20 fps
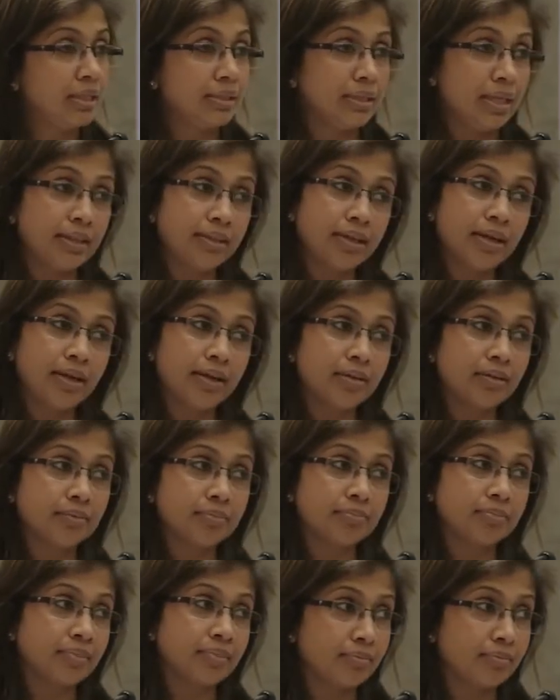Then there are,
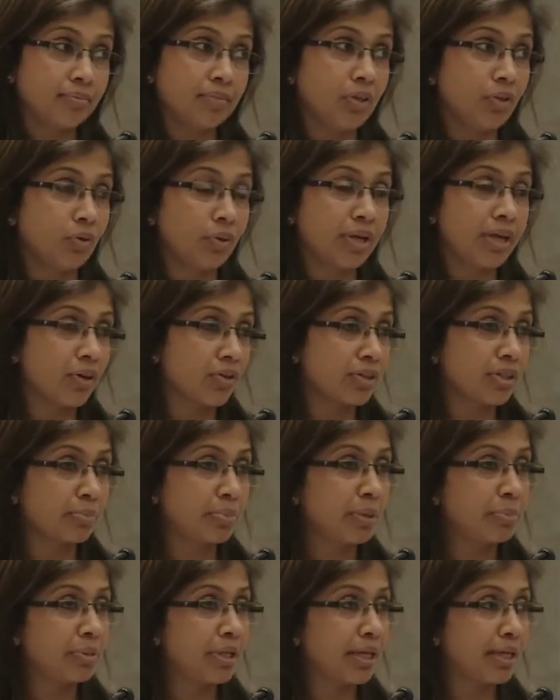you know, chaotic
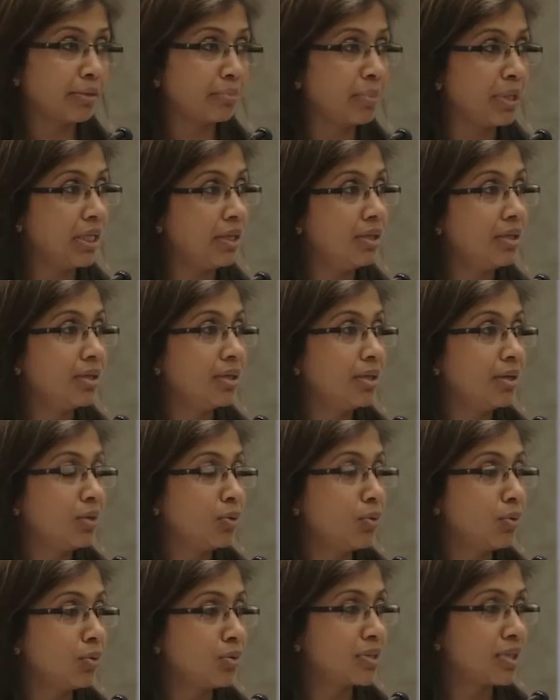people like me,
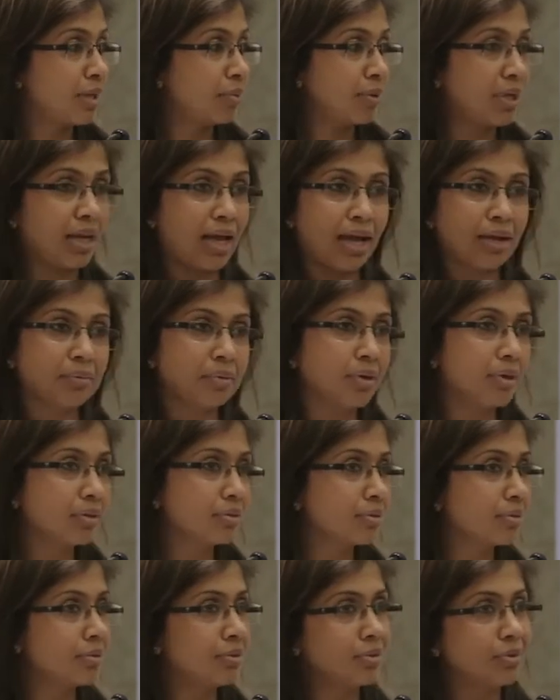who say, well, I
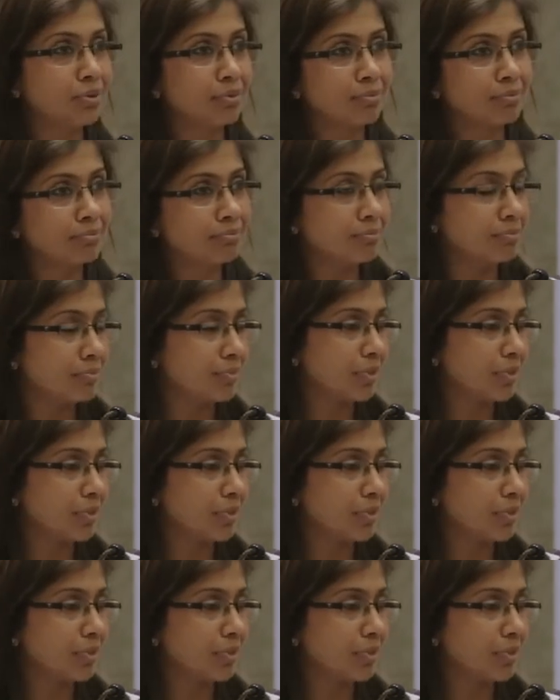want to, you know,